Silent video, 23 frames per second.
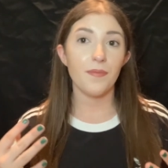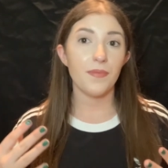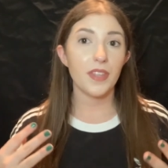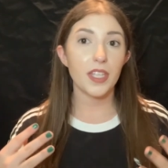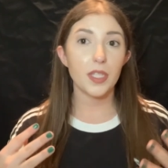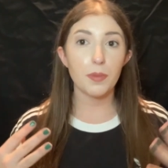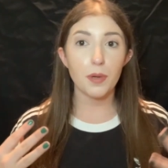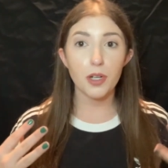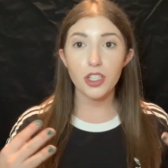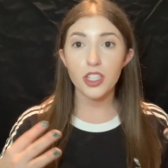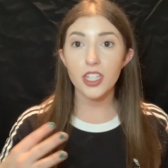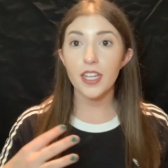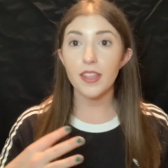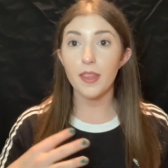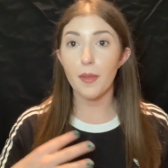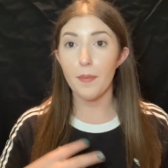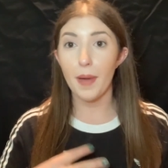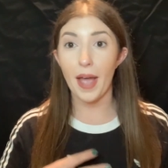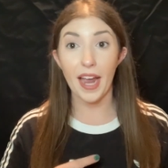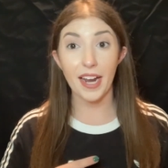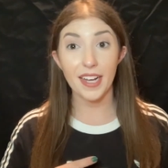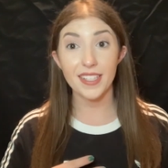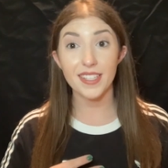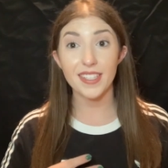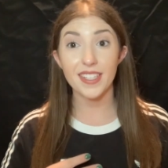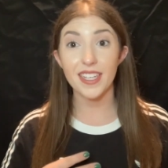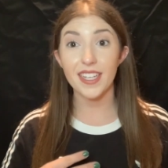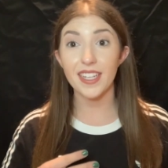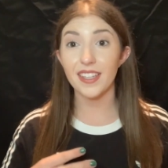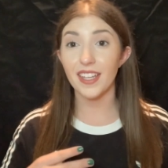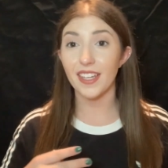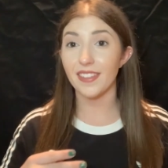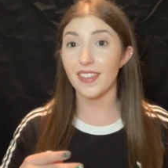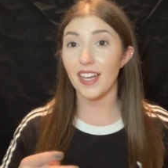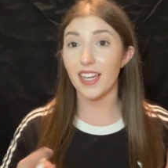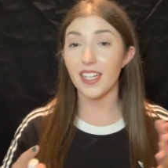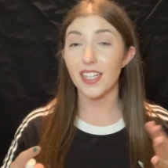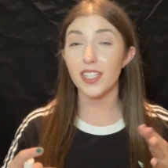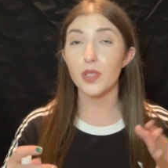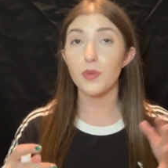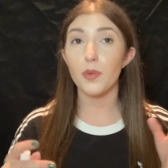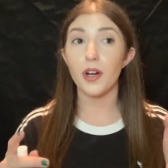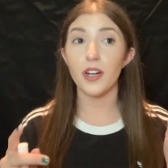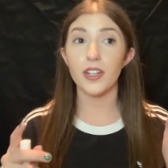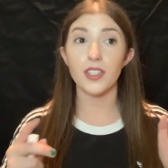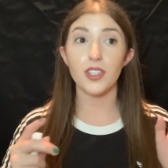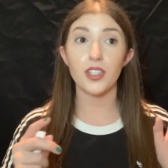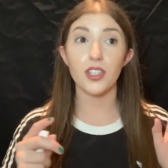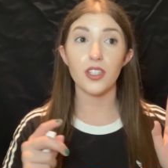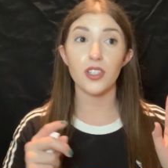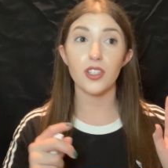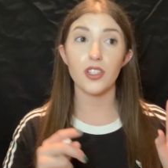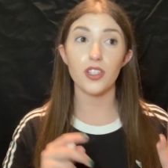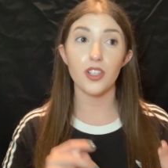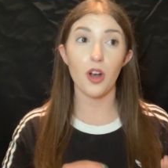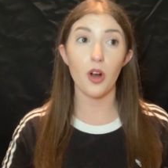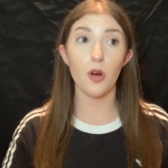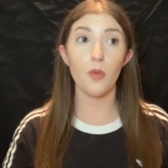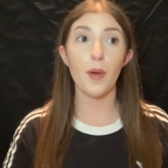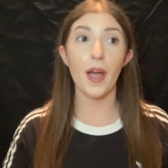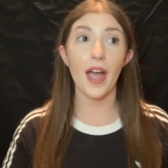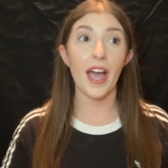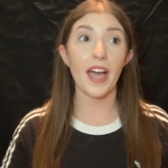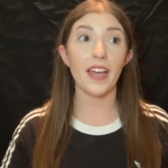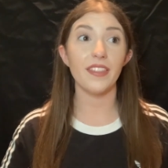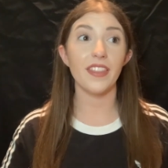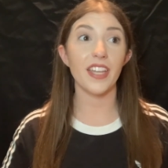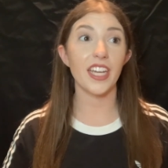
especially in the back seat, like that is where it's so bad.